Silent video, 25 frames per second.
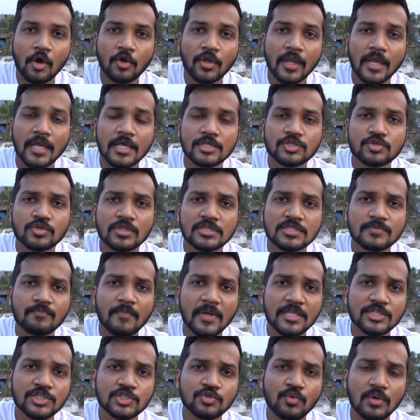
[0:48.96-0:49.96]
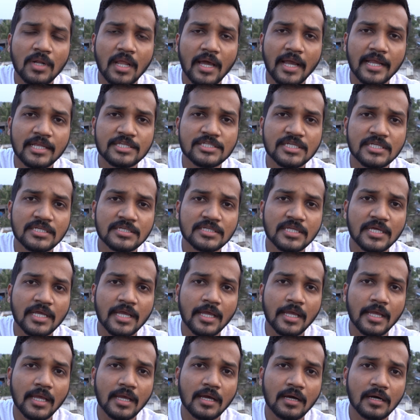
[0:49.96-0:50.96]
Okay, so this Menstrual Hygiene
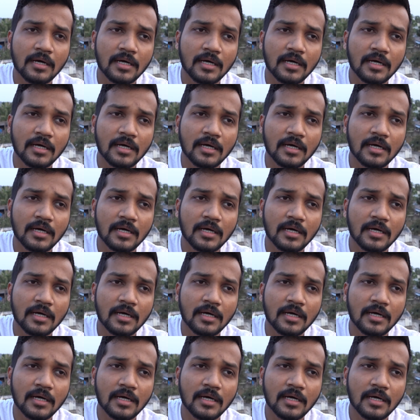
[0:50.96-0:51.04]
Day,